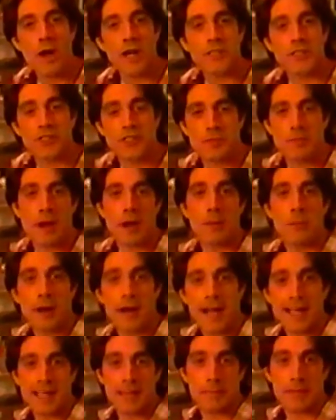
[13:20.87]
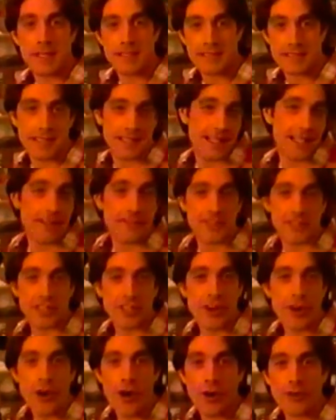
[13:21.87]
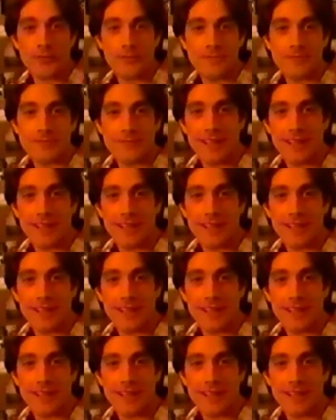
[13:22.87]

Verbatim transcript: questions about buying a PC, give us a call.